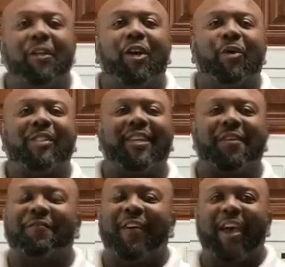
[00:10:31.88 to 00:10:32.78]
What's
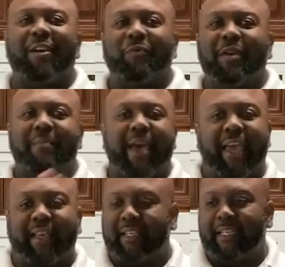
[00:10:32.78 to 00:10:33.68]
up, fam? We
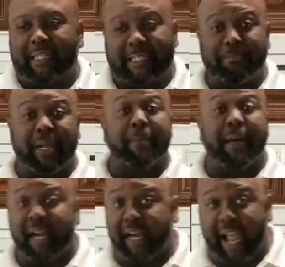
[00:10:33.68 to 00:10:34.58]
back. It's been
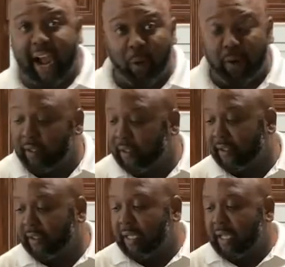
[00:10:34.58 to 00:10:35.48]
about an hour.
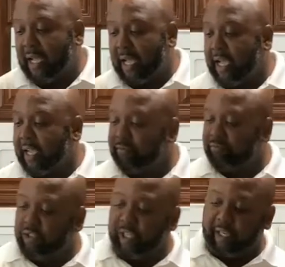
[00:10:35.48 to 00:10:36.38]

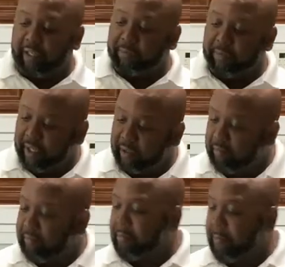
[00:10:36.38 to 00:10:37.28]
Chicken has been
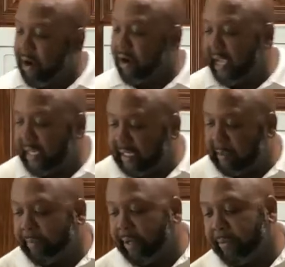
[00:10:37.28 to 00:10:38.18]
marinating in the
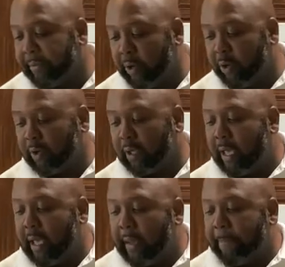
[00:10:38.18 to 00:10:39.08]
buttermilk,
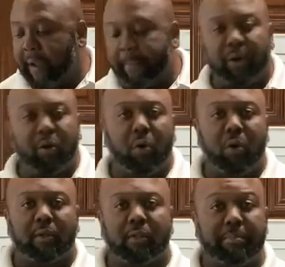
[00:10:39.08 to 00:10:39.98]

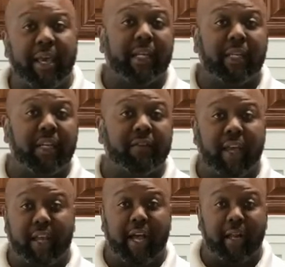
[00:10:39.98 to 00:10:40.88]
peppercorns, bay leaf,
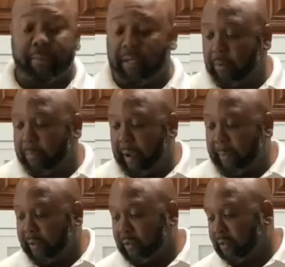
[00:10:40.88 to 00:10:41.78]
and jalapeno
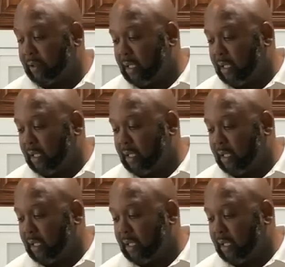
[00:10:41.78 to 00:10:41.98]
peppers.